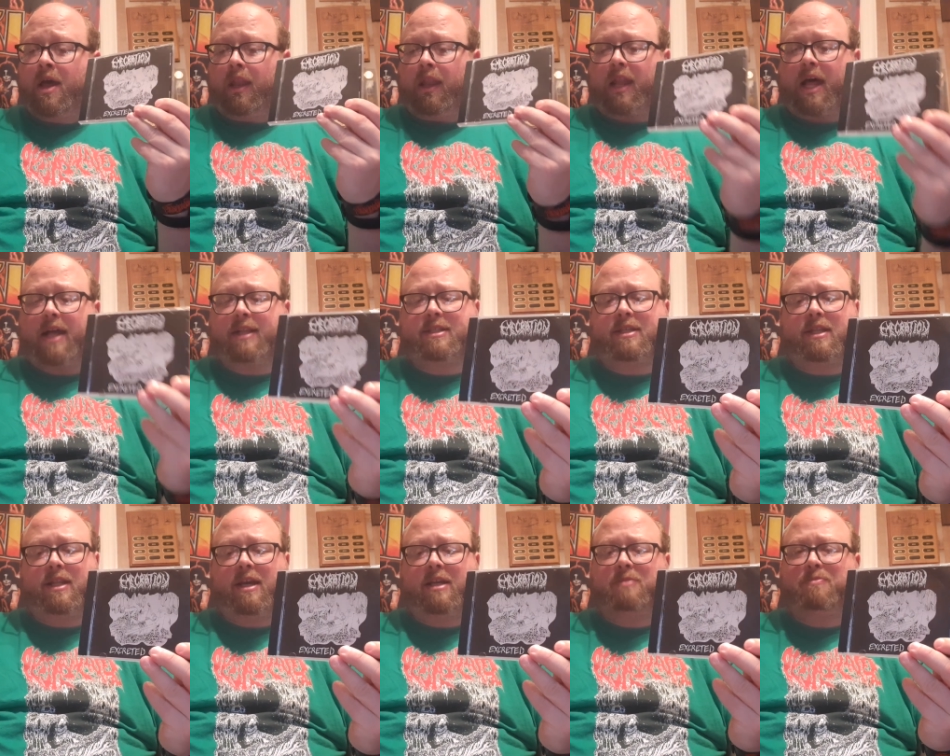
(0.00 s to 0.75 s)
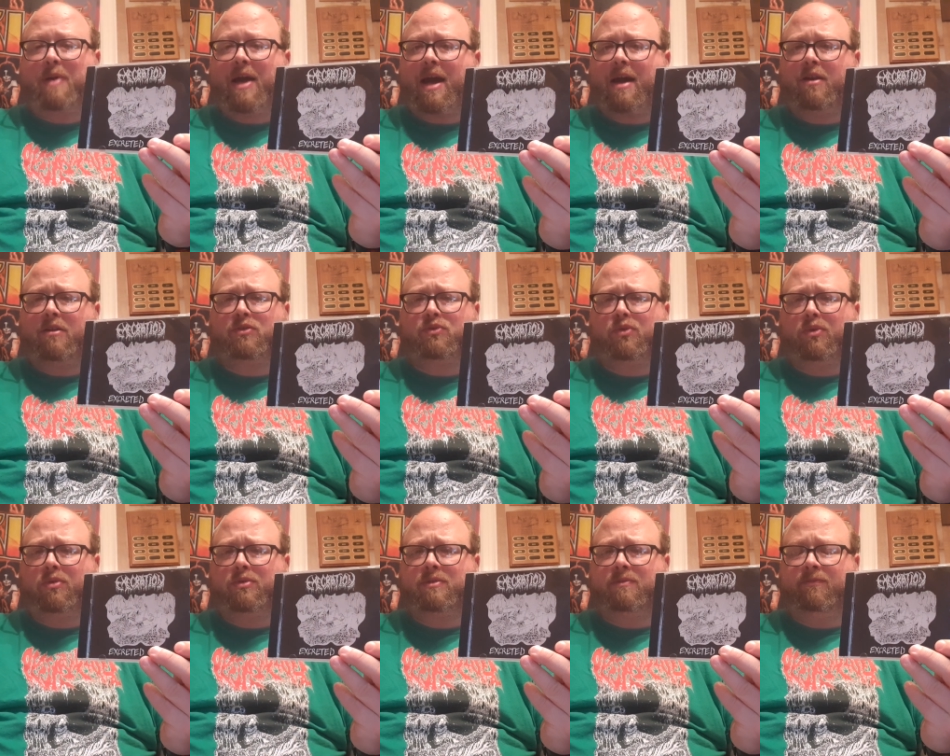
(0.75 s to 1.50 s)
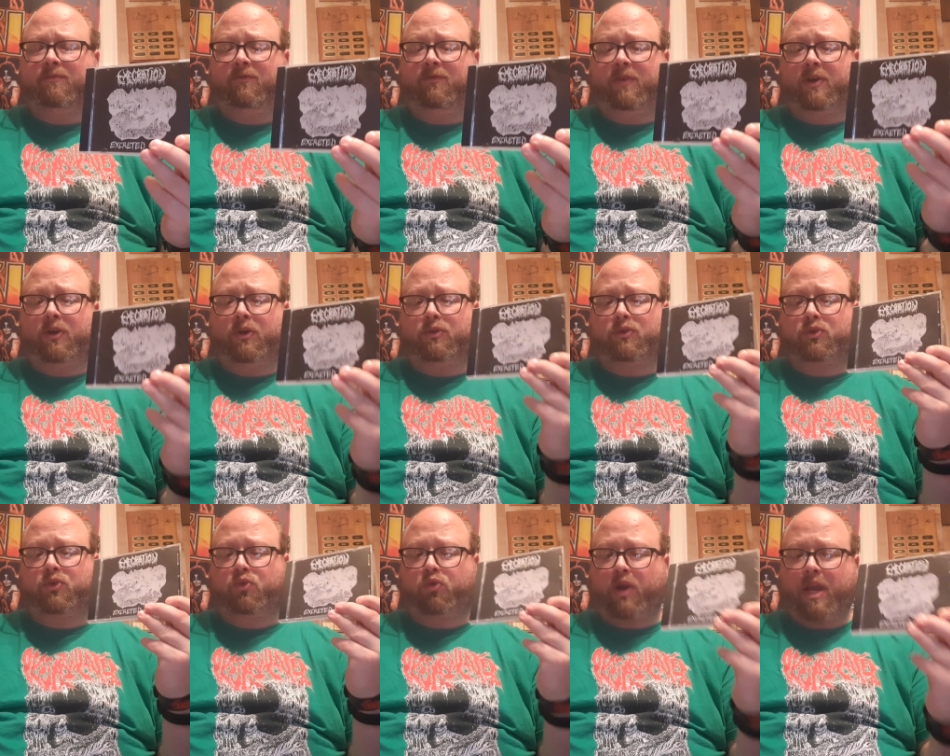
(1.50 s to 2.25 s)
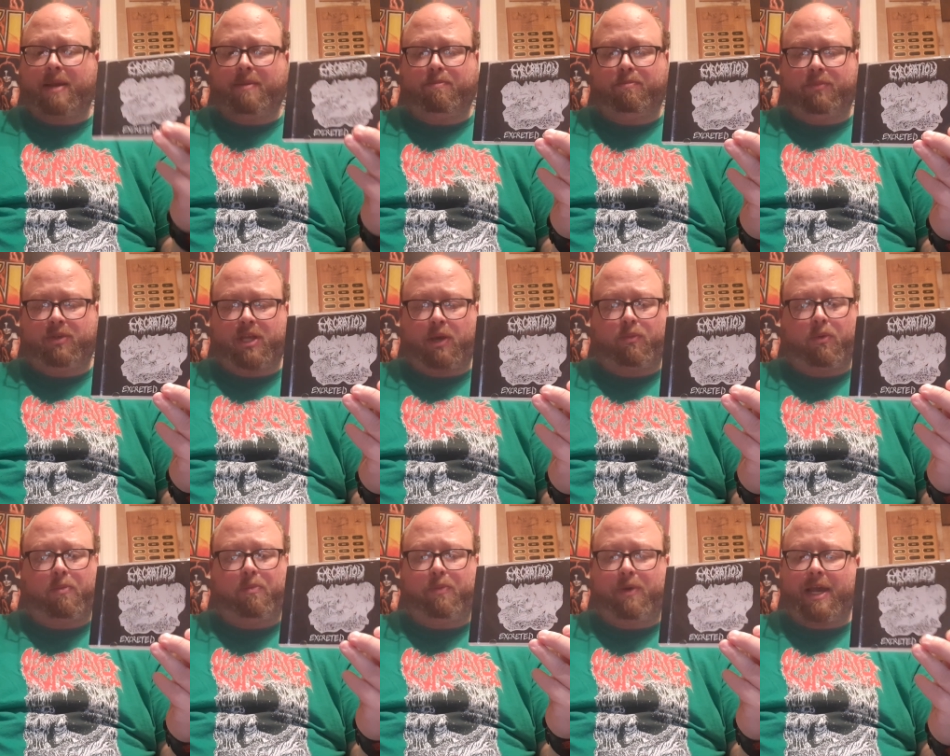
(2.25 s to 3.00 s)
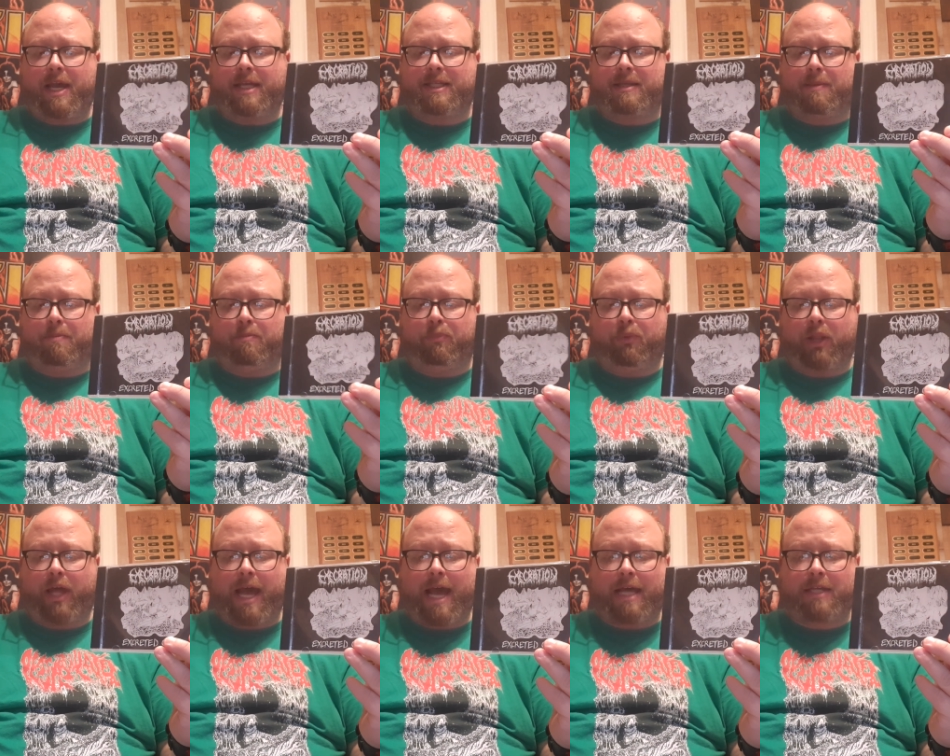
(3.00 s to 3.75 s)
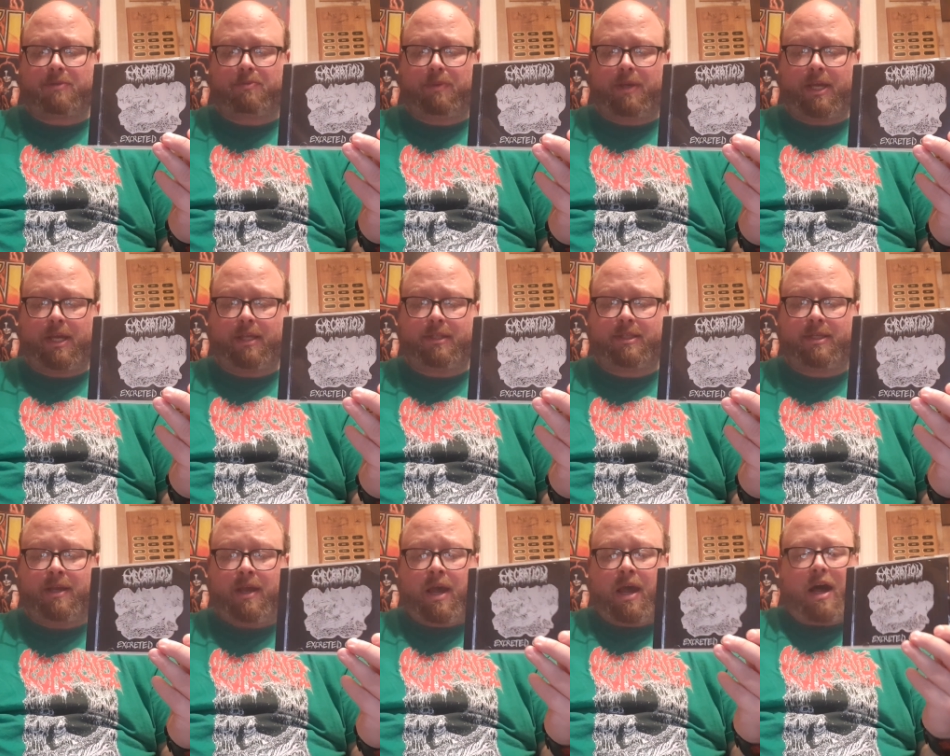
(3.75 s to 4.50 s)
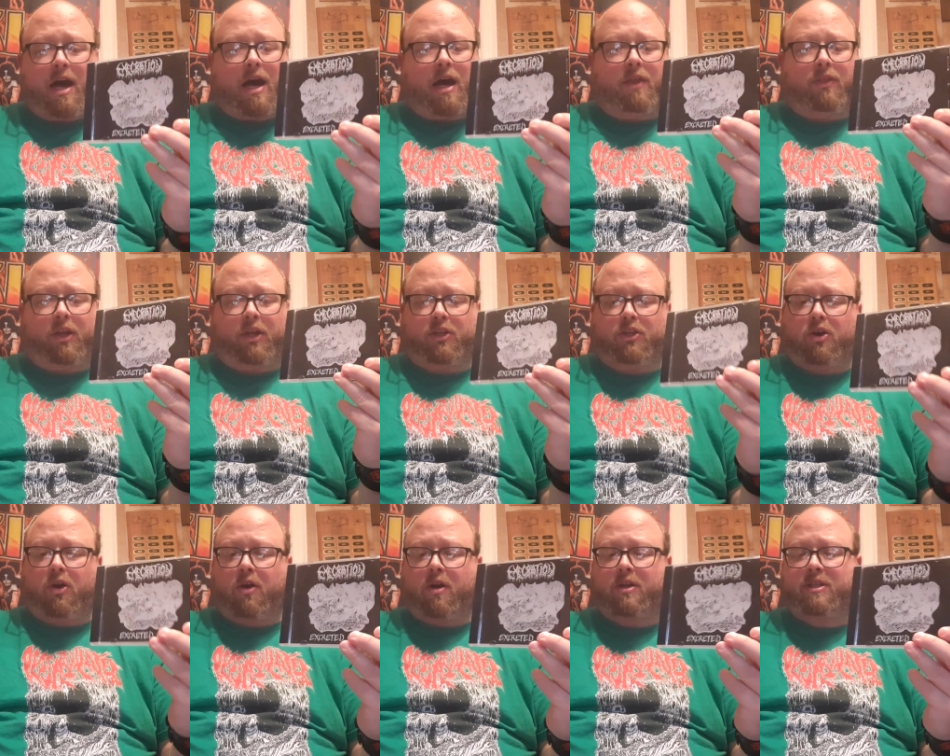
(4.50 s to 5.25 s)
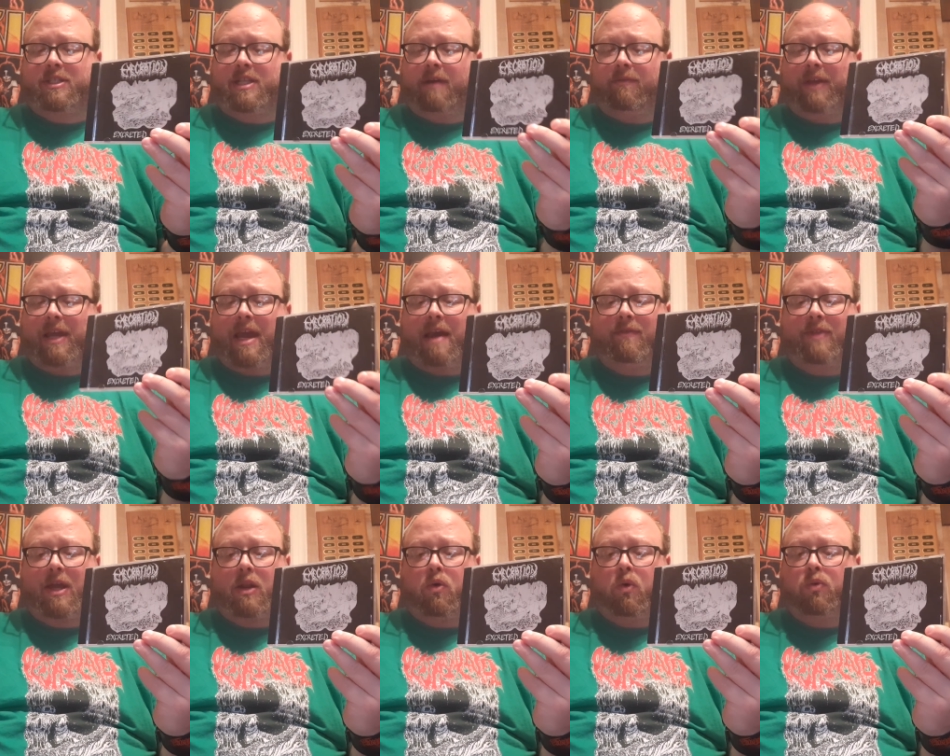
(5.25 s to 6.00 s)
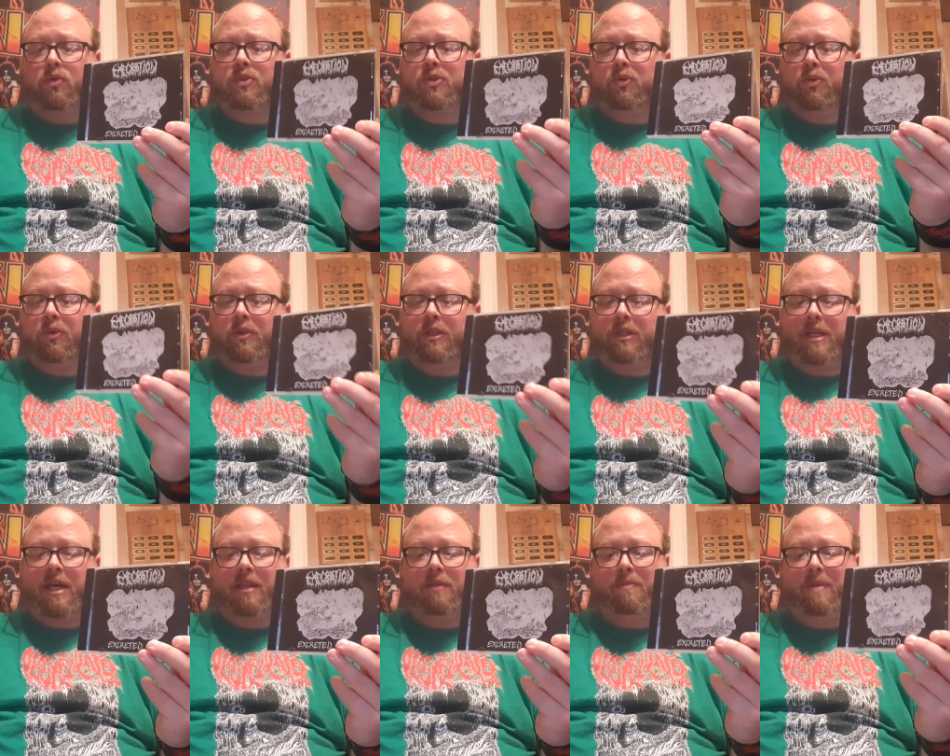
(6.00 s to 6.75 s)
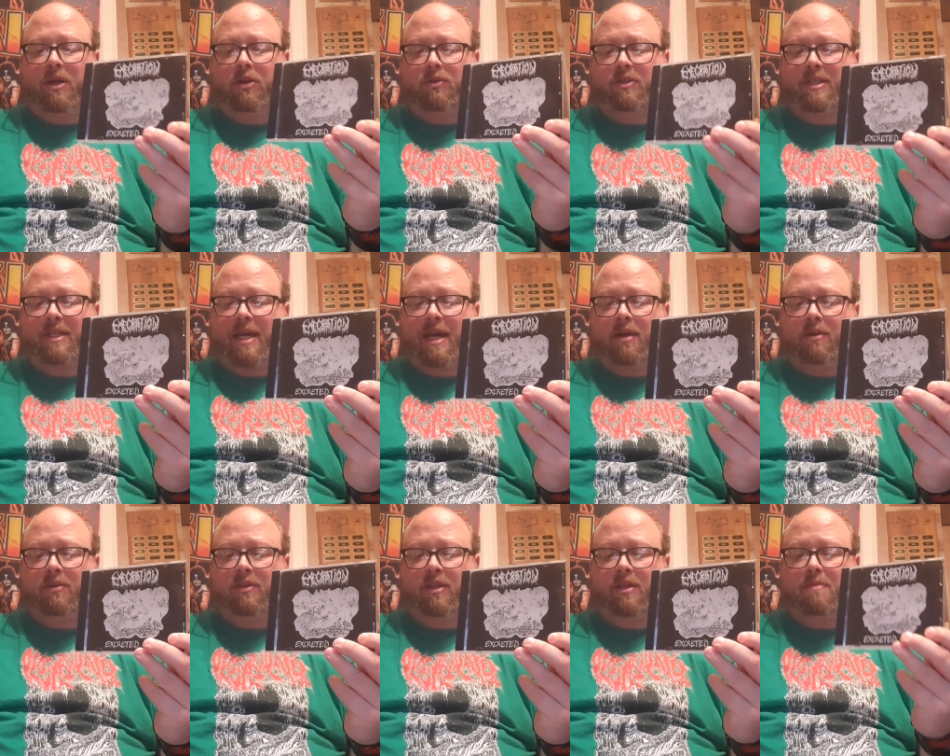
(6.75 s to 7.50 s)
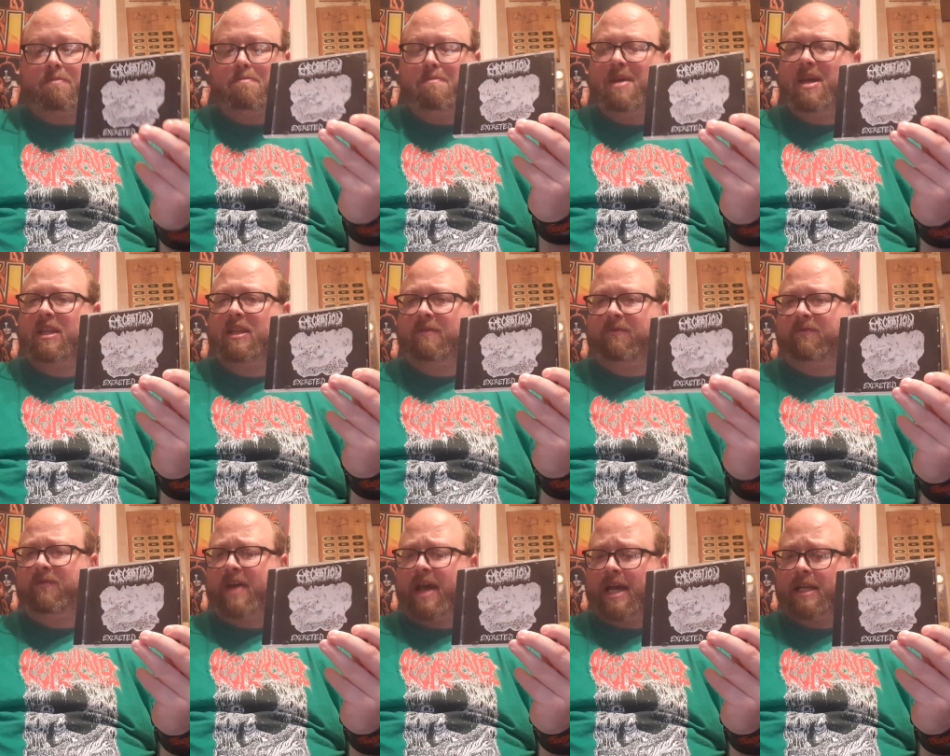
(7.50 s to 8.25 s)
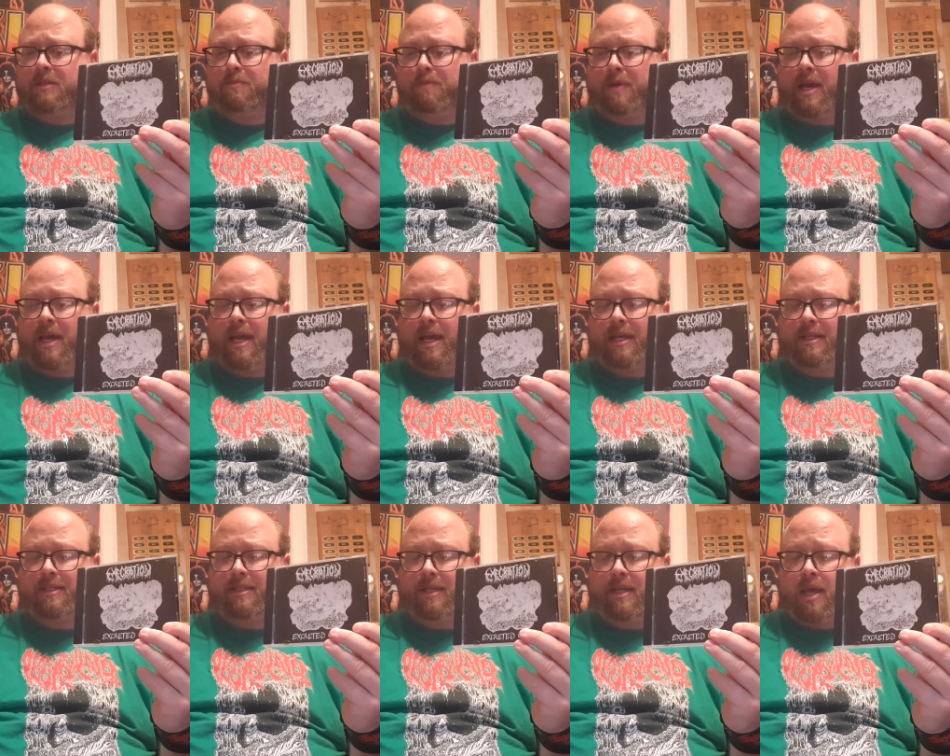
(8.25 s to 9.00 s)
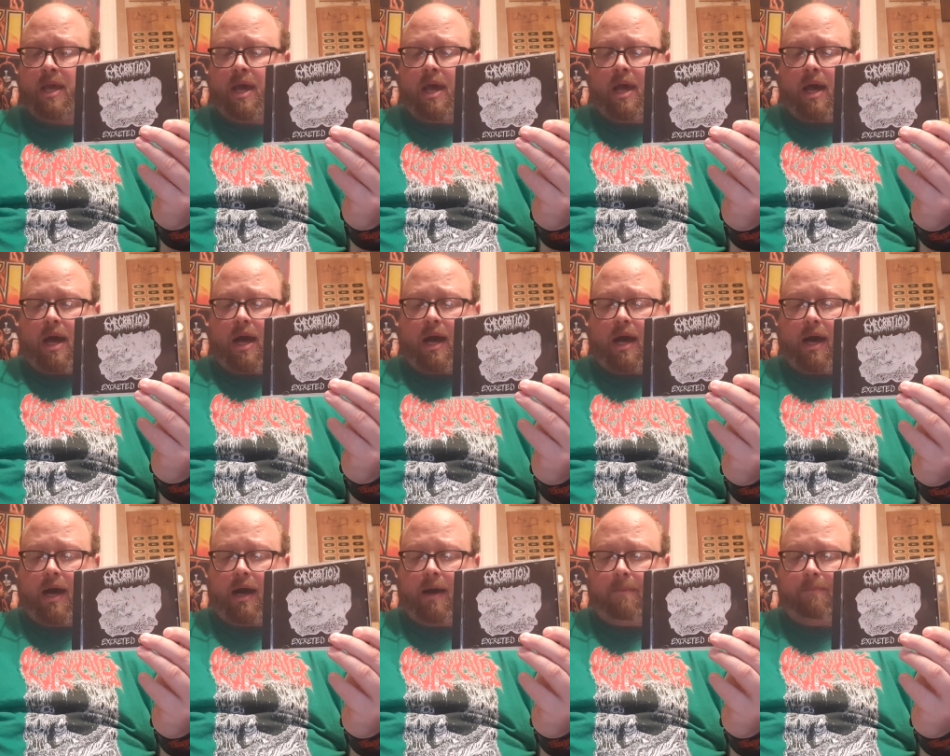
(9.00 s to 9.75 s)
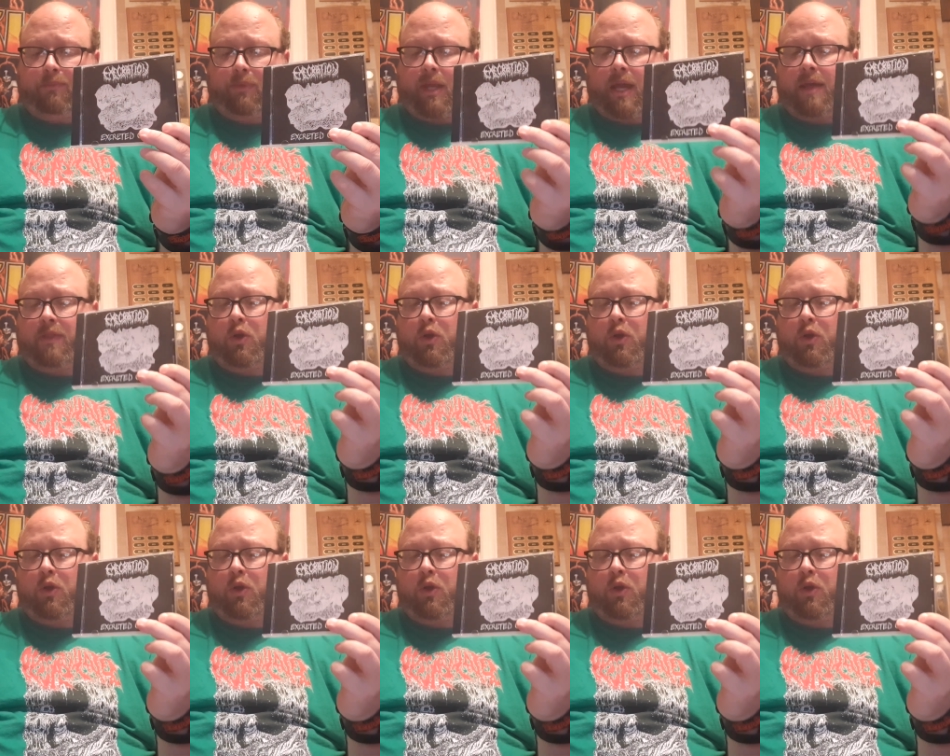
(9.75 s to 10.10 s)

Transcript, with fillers: lots of nice patterns rolls and fills great double bass and blast beats uh, the guitars definitely have that old school death metal sound to them mid to fast pace um,